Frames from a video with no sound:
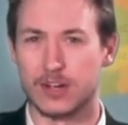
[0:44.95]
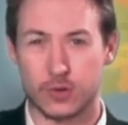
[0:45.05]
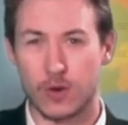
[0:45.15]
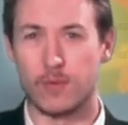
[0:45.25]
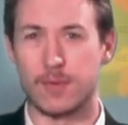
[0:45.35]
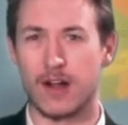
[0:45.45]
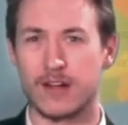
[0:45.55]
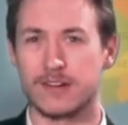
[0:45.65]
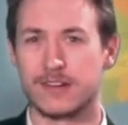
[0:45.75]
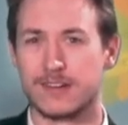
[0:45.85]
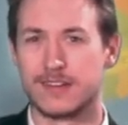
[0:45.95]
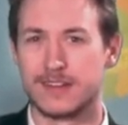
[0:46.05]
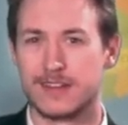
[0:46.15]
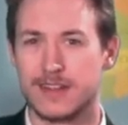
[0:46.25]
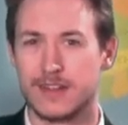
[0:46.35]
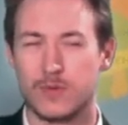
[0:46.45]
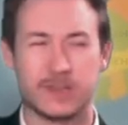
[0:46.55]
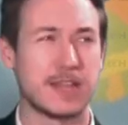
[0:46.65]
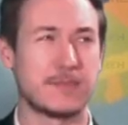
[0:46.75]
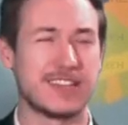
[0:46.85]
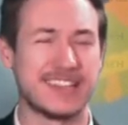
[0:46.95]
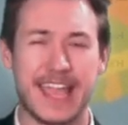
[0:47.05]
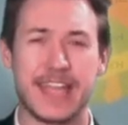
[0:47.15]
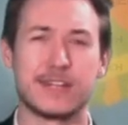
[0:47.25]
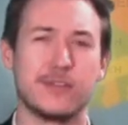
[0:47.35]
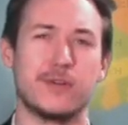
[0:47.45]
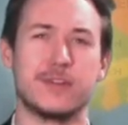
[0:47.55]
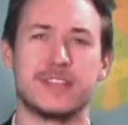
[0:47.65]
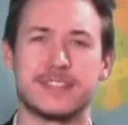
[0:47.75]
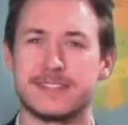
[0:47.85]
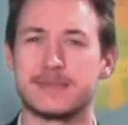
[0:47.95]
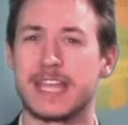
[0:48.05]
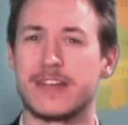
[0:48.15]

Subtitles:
crowbar? What type of landlord doesn't